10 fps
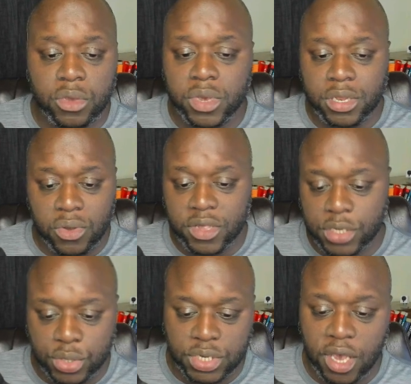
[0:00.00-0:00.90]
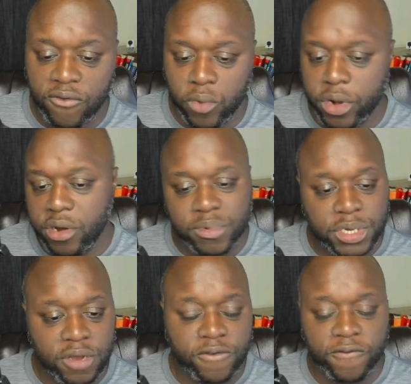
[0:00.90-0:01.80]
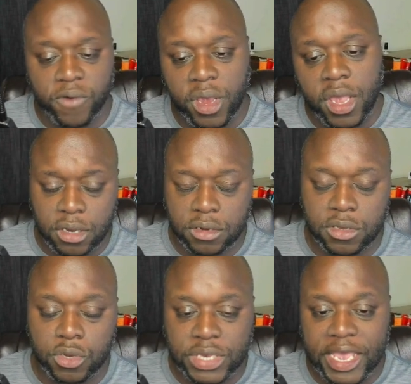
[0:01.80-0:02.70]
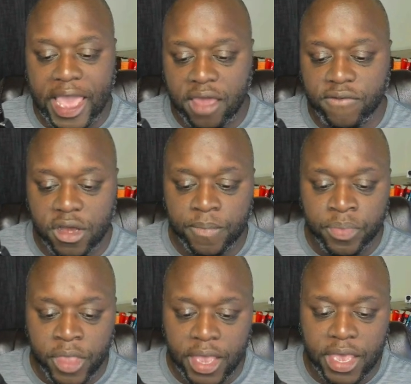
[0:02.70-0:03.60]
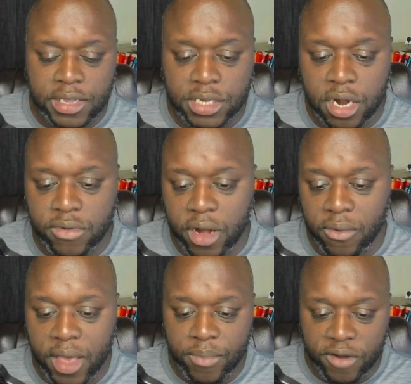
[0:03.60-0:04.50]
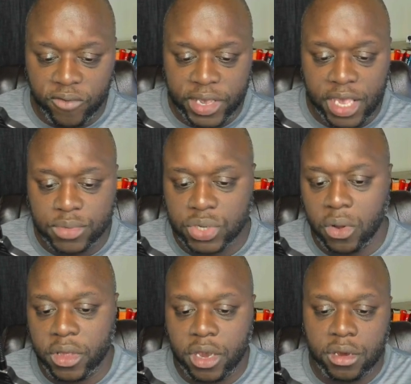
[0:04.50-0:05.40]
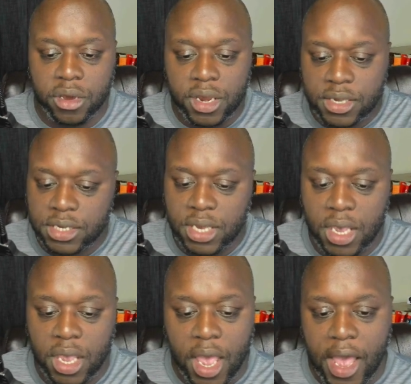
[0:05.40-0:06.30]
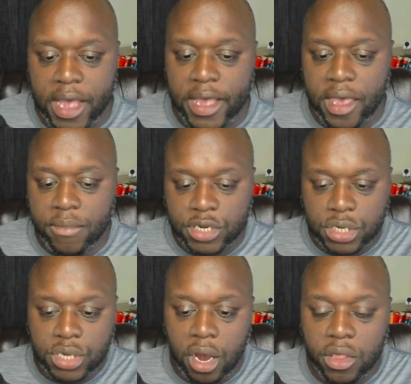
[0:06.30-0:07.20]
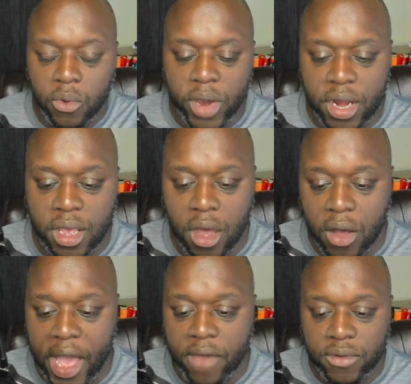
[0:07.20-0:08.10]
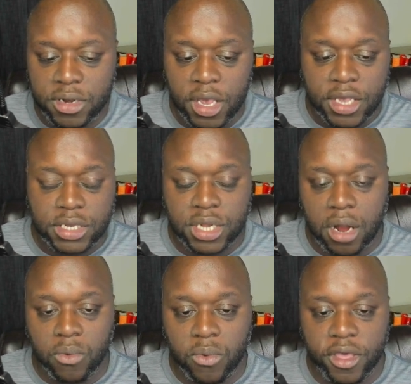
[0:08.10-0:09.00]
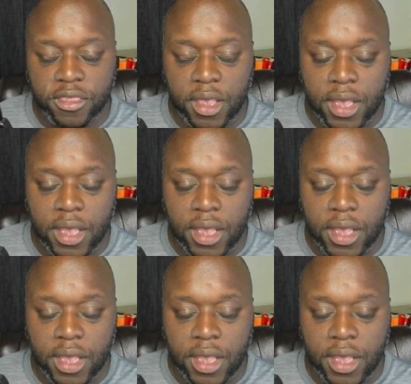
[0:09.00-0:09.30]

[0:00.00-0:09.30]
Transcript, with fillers: you could do this yourself 100% for free using Canva and get started right away. But if we keep scrolling here, you're going to see images are the way to go. I would start with